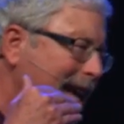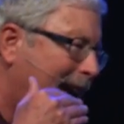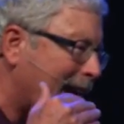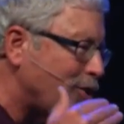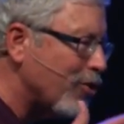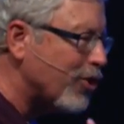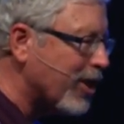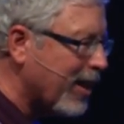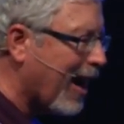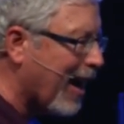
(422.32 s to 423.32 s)
answers
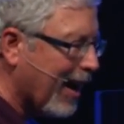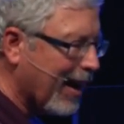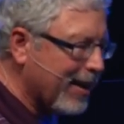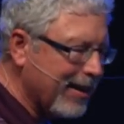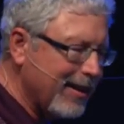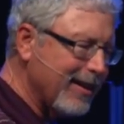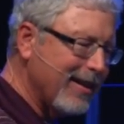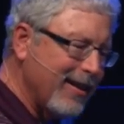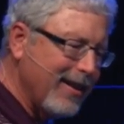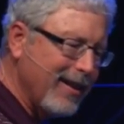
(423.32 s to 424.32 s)
to God.
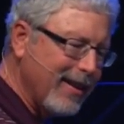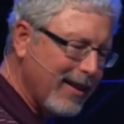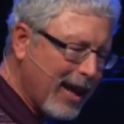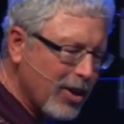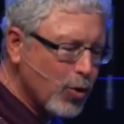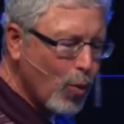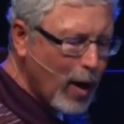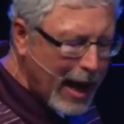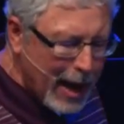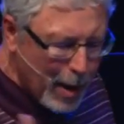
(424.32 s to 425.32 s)
God is
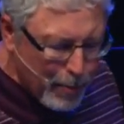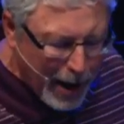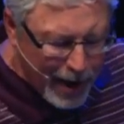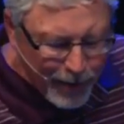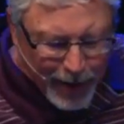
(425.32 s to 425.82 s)
way above